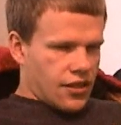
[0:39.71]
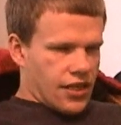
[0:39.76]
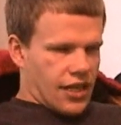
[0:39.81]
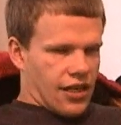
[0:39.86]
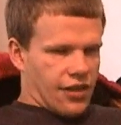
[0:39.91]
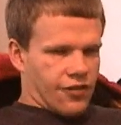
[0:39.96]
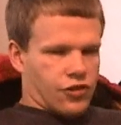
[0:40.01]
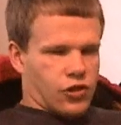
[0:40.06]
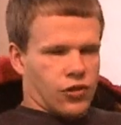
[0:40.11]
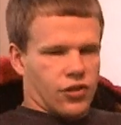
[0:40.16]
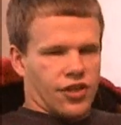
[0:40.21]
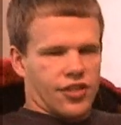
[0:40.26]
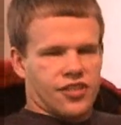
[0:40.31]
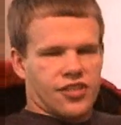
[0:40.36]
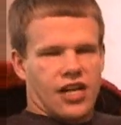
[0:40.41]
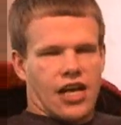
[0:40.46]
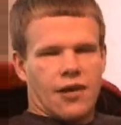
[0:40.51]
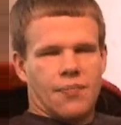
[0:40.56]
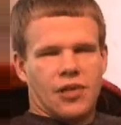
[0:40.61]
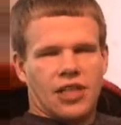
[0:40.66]
Now, of
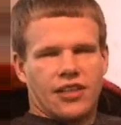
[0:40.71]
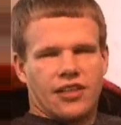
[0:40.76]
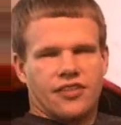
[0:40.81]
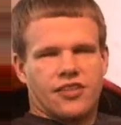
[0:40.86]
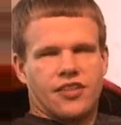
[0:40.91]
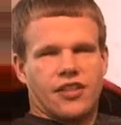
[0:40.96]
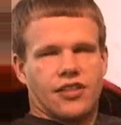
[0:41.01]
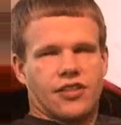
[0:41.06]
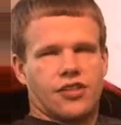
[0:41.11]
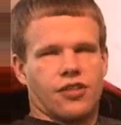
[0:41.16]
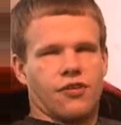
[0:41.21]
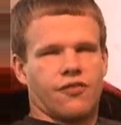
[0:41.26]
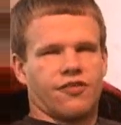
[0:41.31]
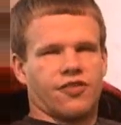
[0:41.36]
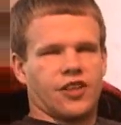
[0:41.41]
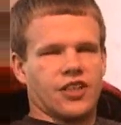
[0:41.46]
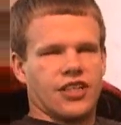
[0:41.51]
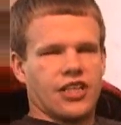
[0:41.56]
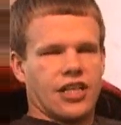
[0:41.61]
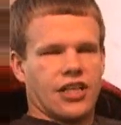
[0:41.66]
course, I've been listening to him
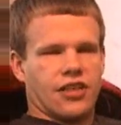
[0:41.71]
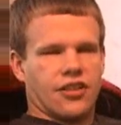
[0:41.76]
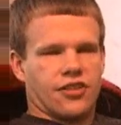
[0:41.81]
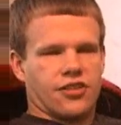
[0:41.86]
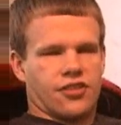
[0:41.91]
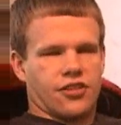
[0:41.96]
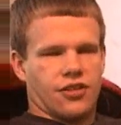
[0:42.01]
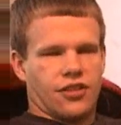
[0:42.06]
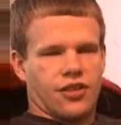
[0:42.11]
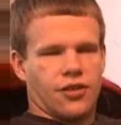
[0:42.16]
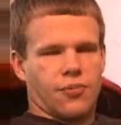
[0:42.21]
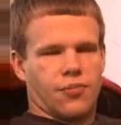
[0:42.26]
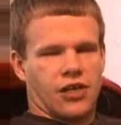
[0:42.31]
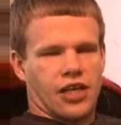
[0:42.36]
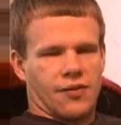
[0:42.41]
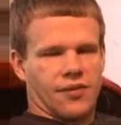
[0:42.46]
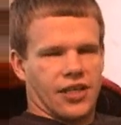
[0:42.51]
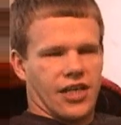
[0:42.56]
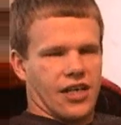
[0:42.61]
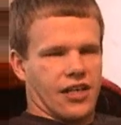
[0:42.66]
for years, so you
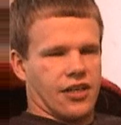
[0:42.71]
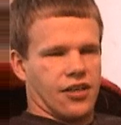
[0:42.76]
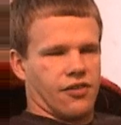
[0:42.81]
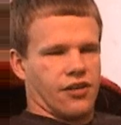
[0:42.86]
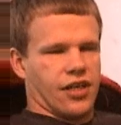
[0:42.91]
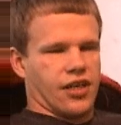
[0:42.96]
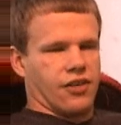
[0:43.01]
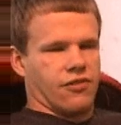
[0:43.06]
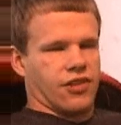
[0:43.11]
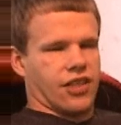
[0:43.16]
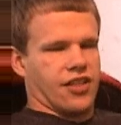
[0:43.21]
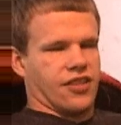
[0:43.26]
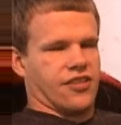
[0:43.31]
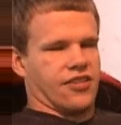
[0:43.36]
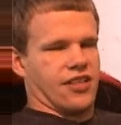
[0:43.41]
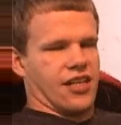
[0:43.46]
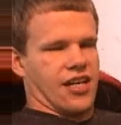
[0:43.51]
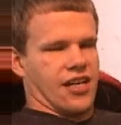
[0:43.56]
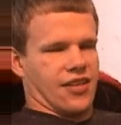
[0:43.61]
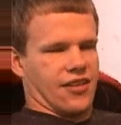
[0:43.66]
probably had no idea what he's
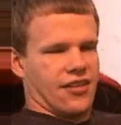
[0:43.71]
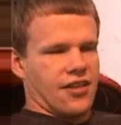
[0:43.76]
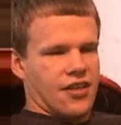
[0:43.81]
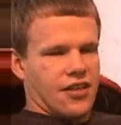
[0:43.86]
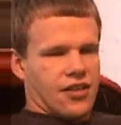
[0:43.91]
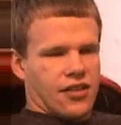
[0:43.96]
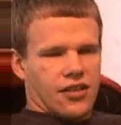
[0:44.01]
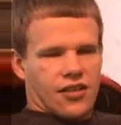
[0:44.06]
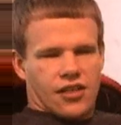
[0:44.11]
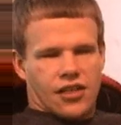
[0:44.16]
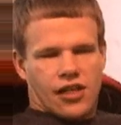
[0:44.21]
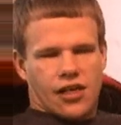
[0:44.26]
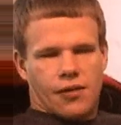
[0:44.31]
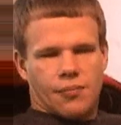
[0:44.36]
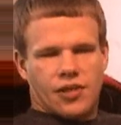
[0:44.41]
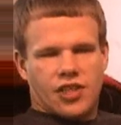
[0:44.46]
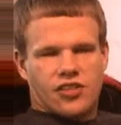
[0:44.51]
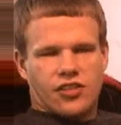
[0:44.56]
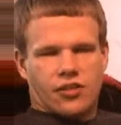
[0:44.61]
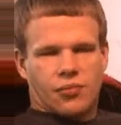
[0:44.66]
saying.
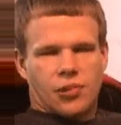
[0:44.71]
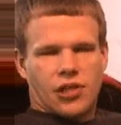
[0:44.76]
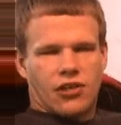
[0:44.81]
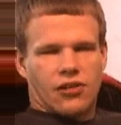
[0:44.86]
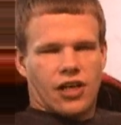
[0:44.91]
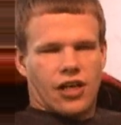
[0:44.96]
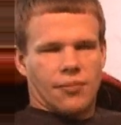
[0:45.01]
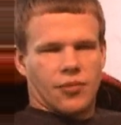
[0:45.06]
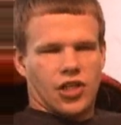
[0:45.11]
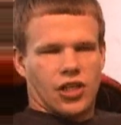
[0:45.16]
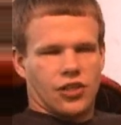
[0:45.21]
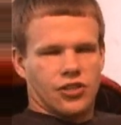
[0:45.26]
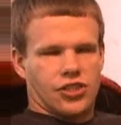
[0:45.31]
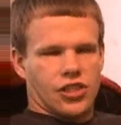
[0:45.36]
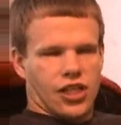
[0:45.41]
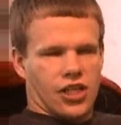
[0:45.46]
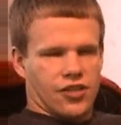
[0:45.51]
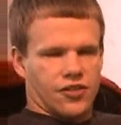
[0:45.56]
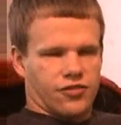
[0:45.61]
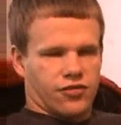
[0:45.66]
It's a program called
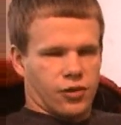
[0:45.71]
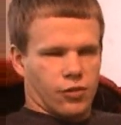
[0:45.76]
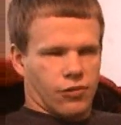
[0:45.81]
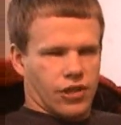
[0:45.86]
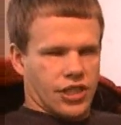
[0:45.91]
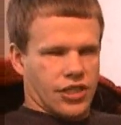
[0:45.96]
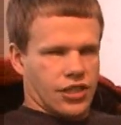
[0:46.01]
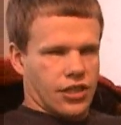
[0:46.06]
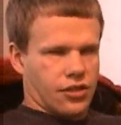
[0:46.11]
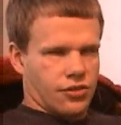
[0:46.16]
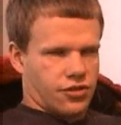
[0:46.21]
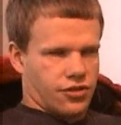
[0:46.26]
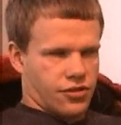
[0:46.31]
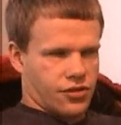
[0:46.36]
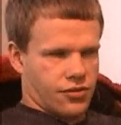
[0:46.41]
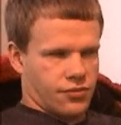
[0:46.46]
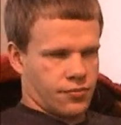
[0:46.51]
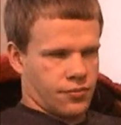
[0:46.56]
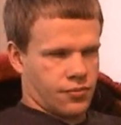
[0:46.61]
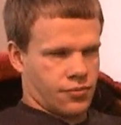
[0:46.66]
JAWS for
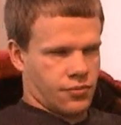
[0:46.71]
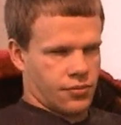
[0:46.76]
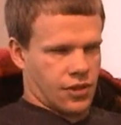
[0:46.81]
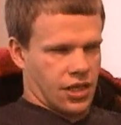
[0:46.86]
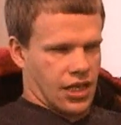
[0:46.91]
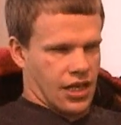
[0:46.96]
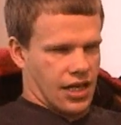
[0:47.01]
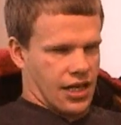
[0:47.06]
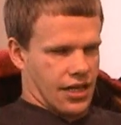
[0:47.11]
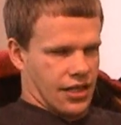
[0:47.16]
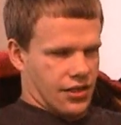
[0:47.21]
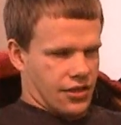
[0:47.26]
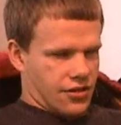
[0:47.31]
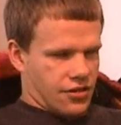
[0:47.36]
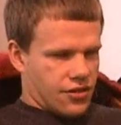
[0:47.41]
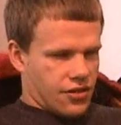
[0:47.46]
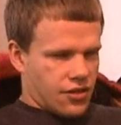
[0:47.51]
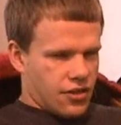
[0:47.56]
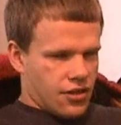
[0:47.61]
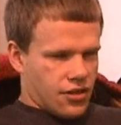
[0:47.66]
Windows, and
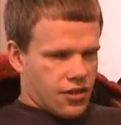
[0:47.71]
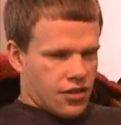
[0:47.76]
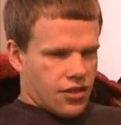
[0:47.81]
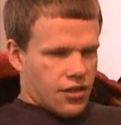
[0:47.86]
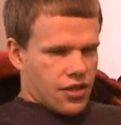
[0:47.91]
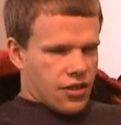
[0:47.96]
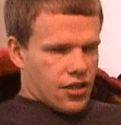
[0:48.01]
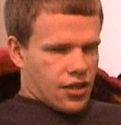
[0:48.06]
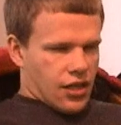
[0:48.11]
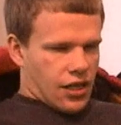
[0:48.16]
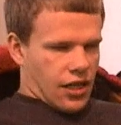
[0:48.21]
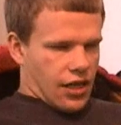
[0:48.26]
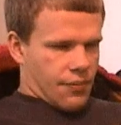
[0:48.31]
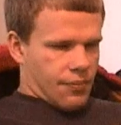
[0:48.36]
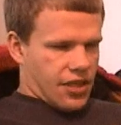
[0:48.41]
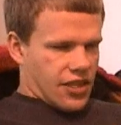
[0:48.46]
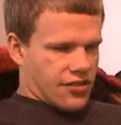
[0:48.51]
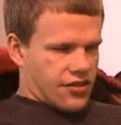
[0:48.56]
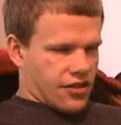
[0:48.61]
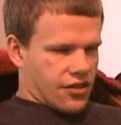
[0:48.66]

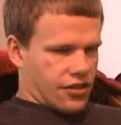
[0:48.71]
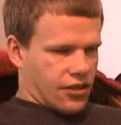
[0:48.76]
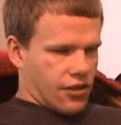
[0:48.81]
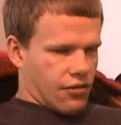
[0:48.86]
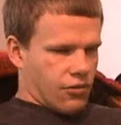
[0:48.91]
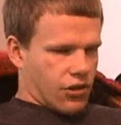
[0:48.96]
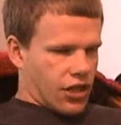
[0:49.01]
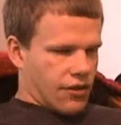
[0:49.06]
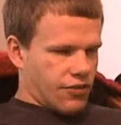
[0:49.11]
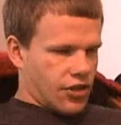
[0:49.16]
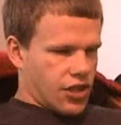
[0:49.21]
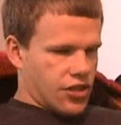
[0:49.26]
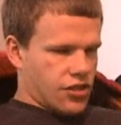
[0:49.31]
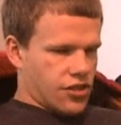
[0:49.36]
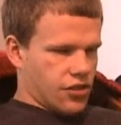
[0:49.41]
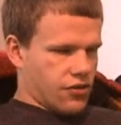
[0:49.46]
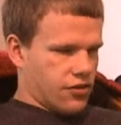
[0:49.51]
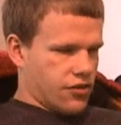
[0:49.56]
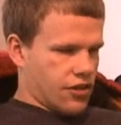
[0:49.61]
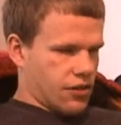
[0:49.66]
basically what I'm going to
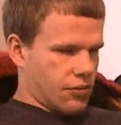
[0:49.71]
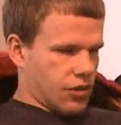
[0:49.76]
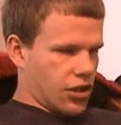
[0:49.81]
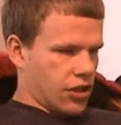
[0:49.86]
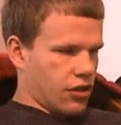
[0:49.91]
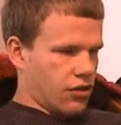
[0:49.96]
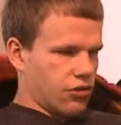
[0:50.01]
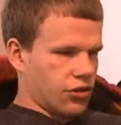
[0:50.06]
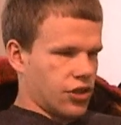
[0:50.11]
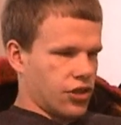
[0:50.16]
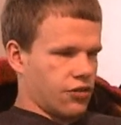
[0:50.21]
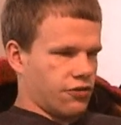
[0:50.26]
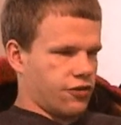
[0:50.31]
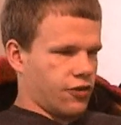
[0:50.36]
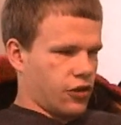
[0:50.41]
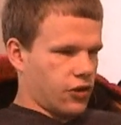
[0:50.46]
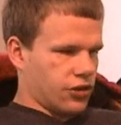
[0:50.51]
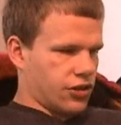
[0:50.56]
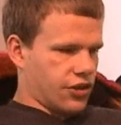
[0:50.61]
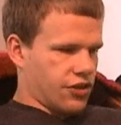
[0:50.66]
do is I'm going to go into the
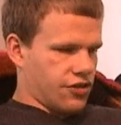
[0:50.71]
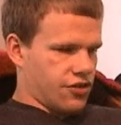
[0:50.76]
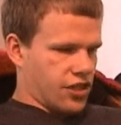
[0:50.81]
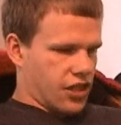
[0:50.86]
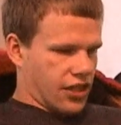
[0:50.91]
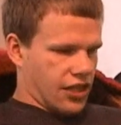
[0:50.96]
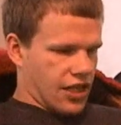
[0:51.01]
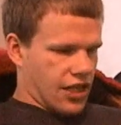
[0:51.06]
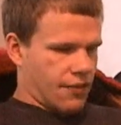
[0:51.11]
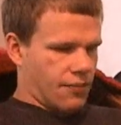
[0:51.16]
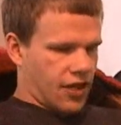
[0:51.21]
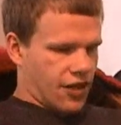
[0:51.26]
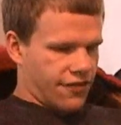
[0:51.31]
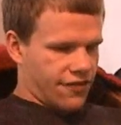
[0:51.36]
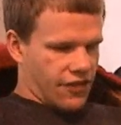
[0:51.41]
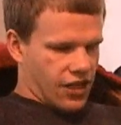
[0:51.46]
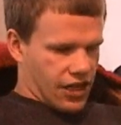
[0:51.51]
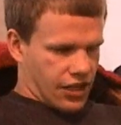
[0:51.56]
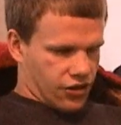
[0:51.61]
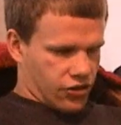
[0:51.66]
folder and start getting my
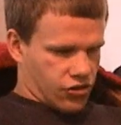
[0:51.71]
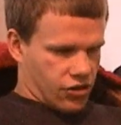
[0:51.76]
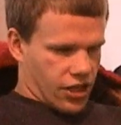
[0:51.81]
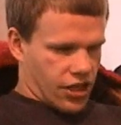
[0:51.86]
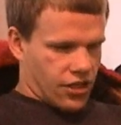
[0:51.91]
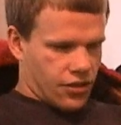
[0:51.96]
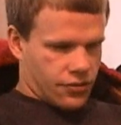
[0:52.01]
files ready.